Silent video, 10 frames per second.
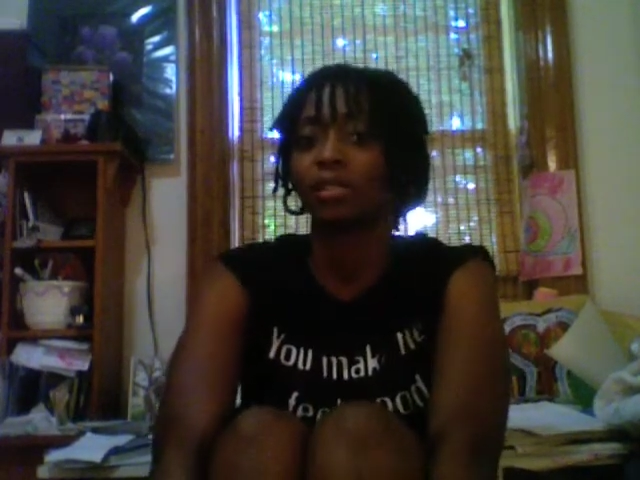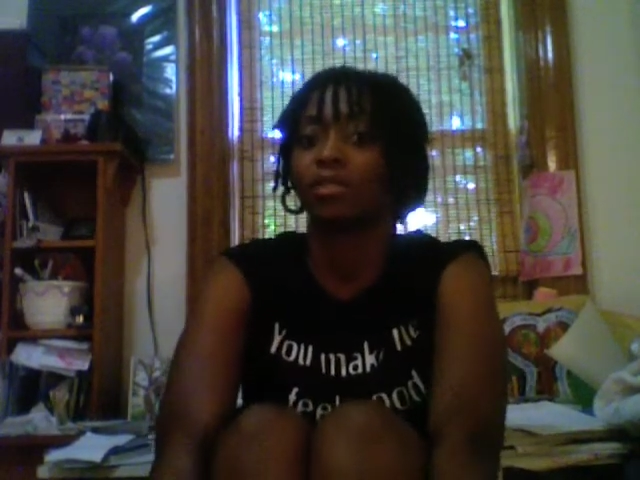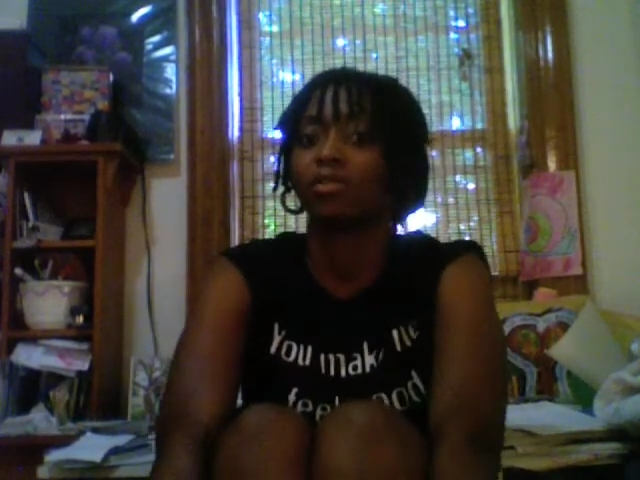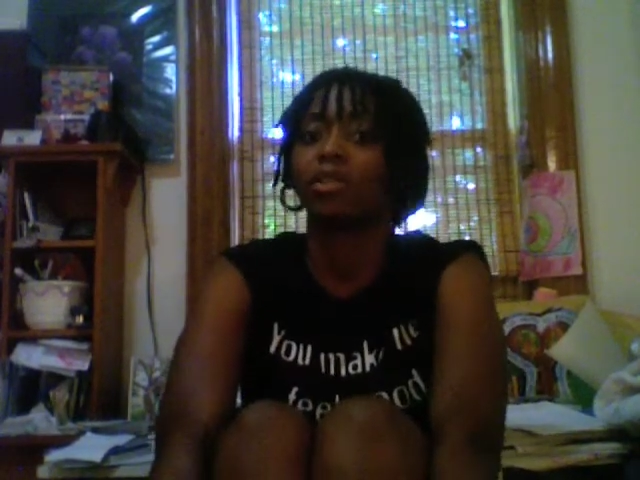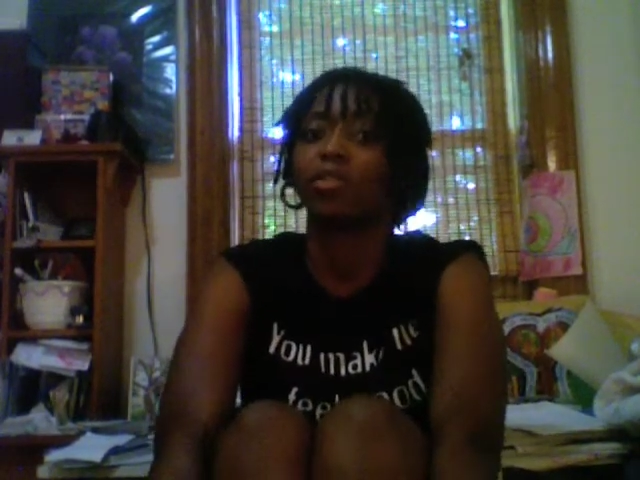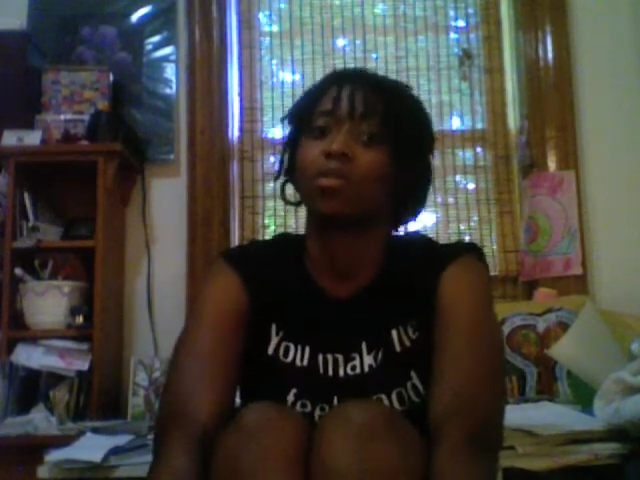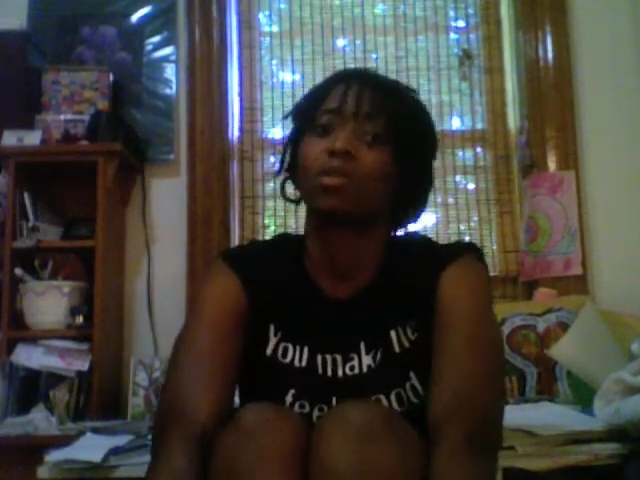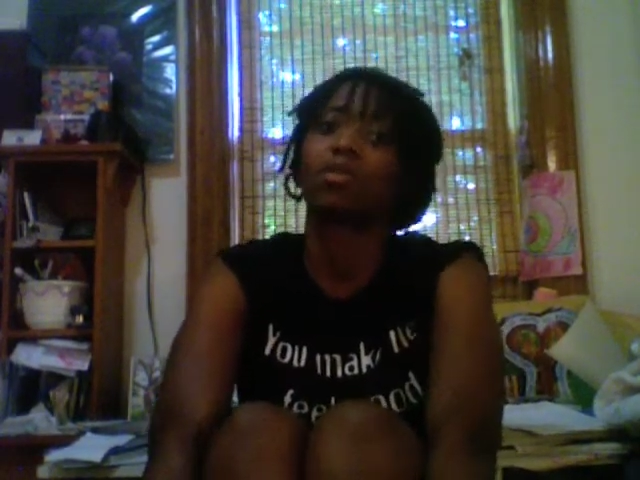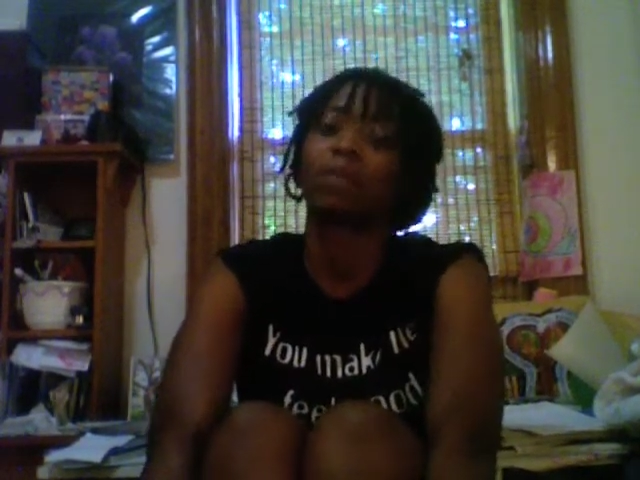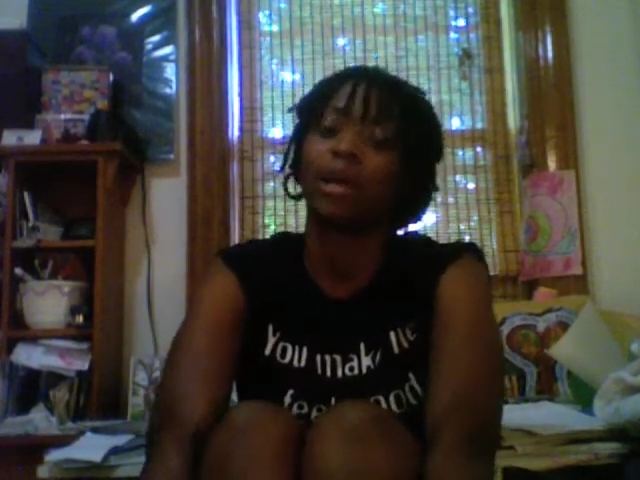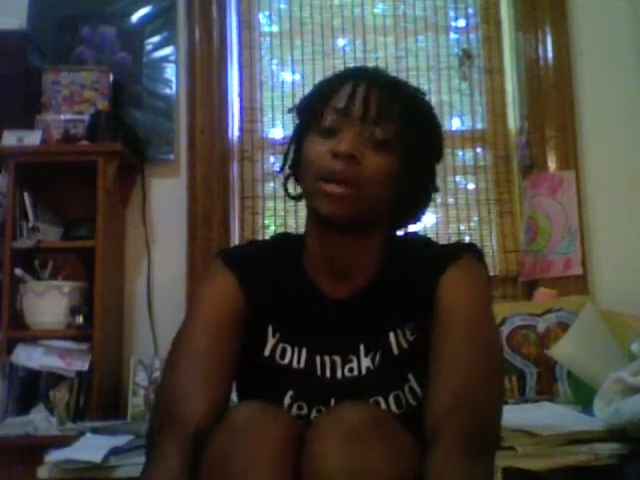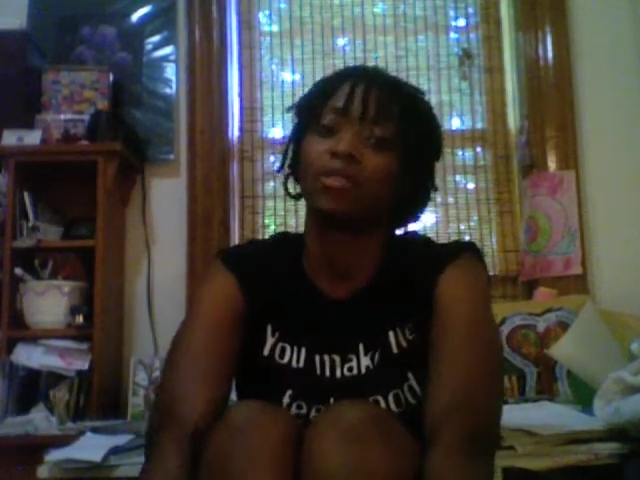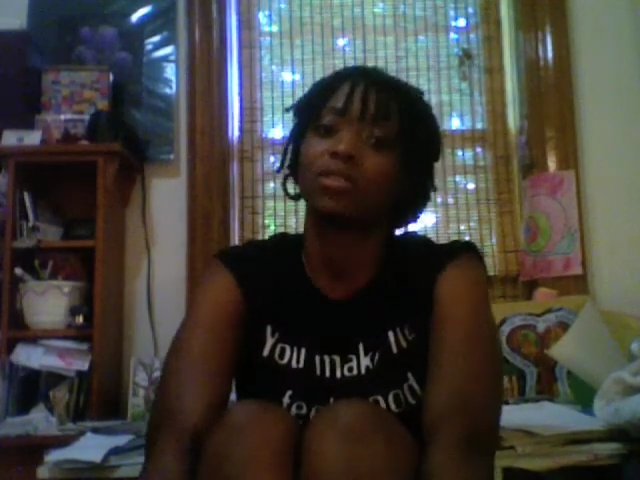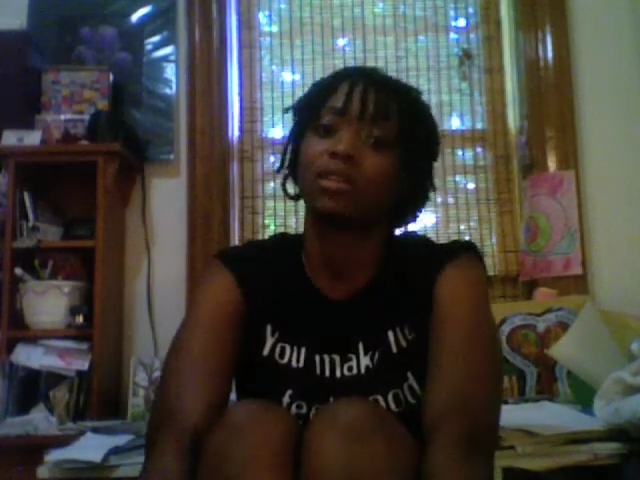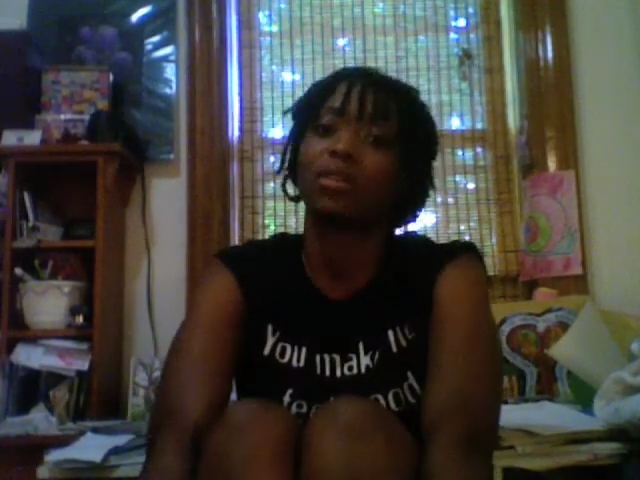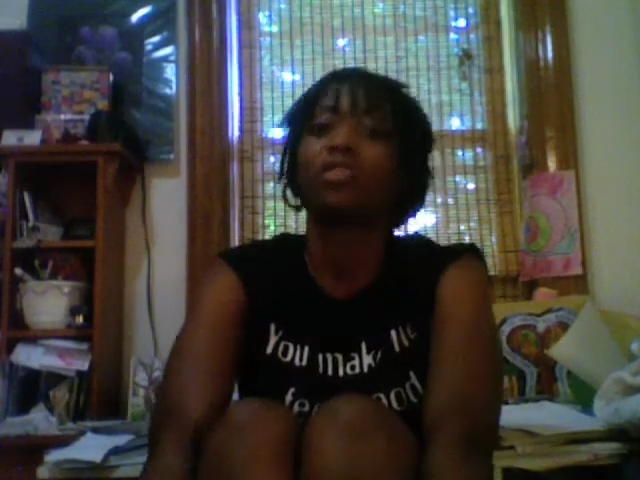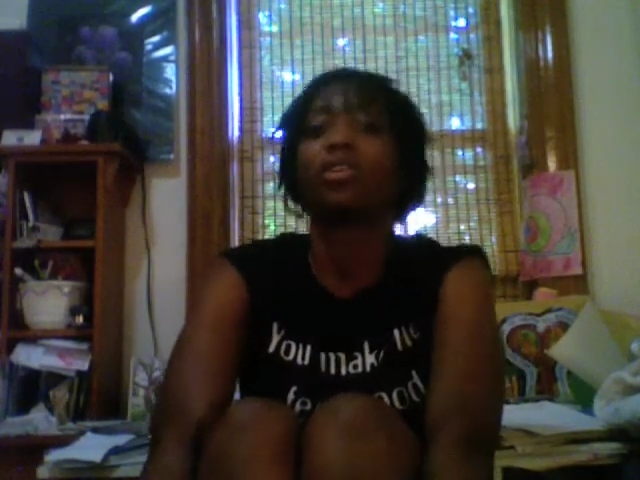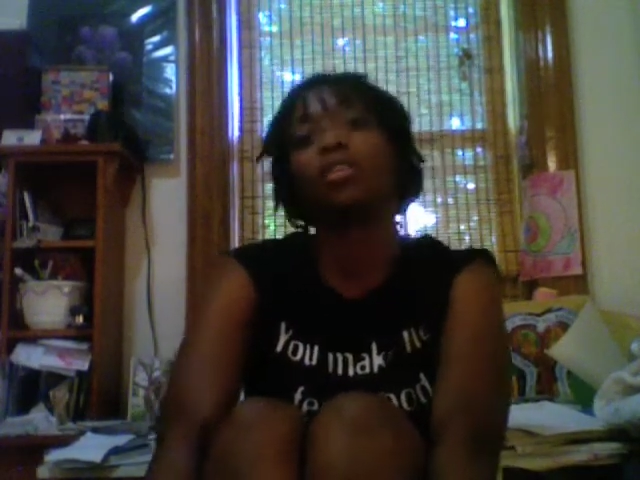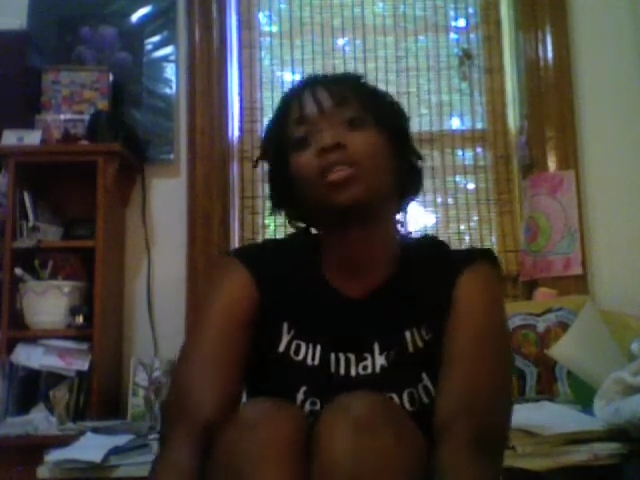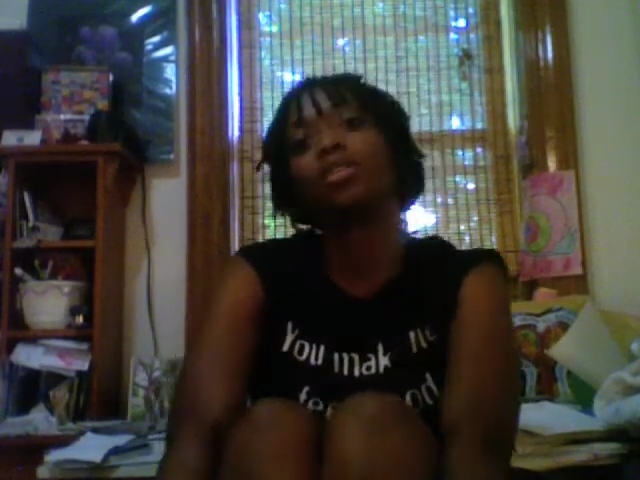It's around the corner from my house, and I've
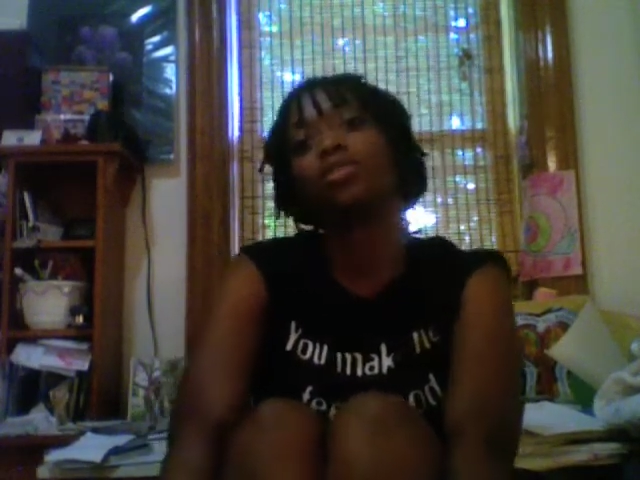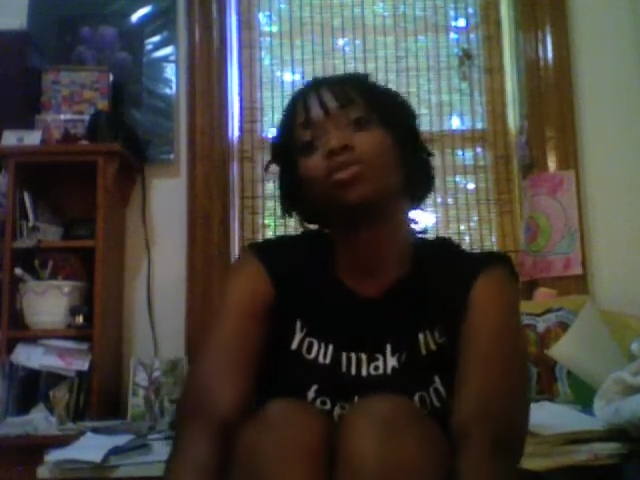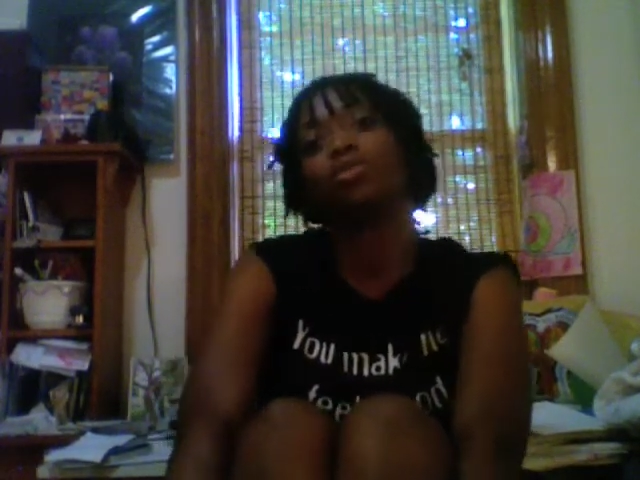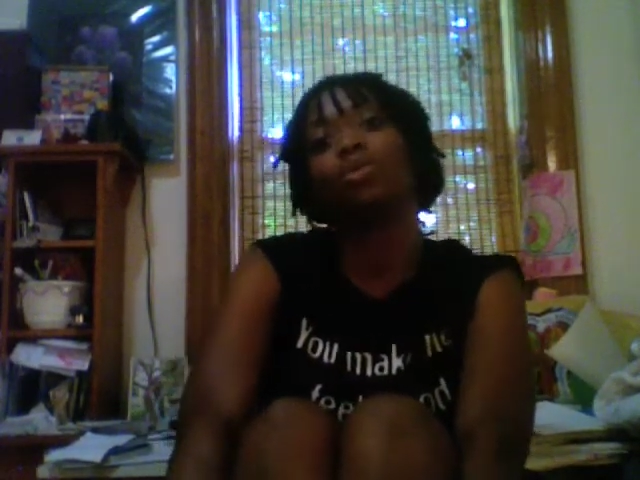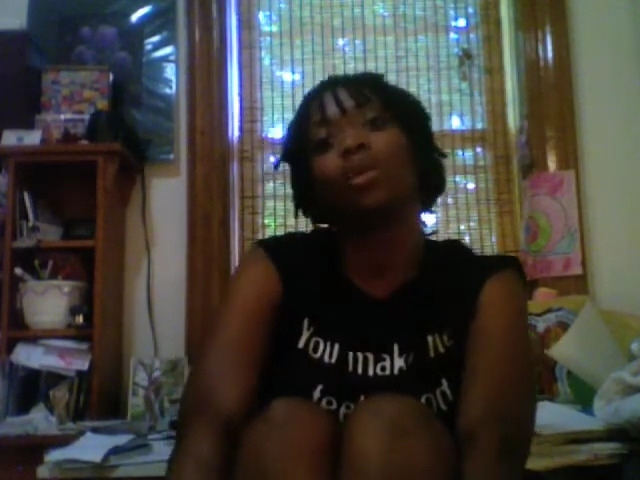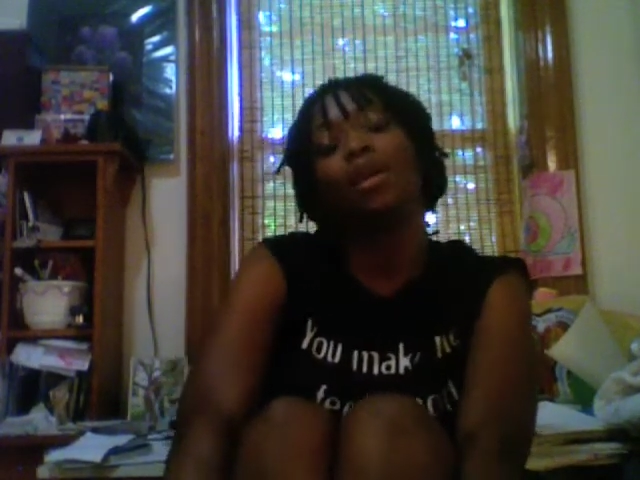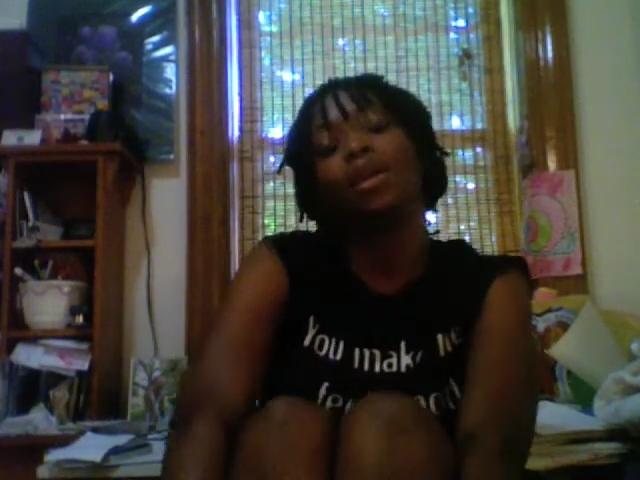turned it into